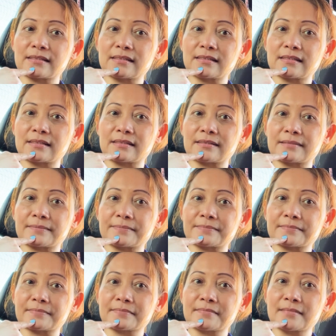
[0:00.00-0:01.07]

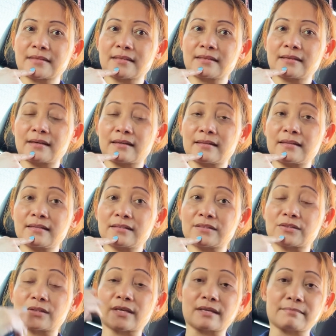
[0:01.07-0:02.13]
I need
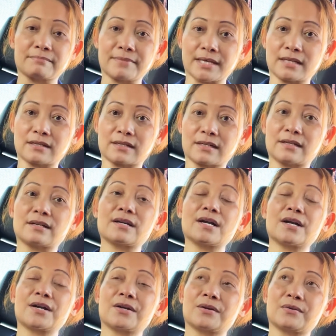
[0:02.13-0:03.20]
to get better
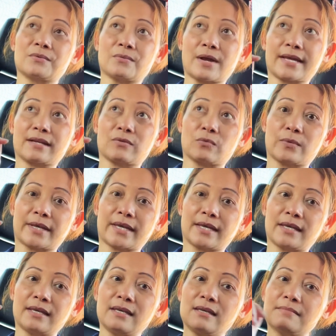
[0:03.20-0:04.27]
right
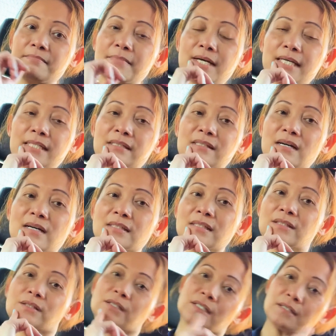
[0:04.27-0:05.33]
away, my
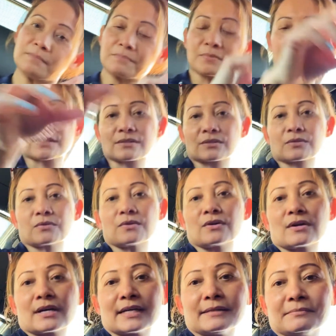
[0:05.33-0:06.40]
doctor
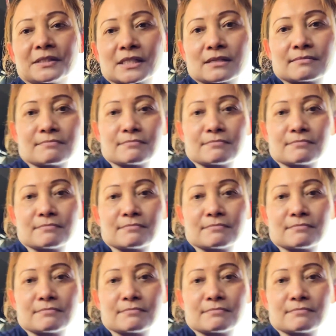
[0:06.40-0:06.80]
prescribed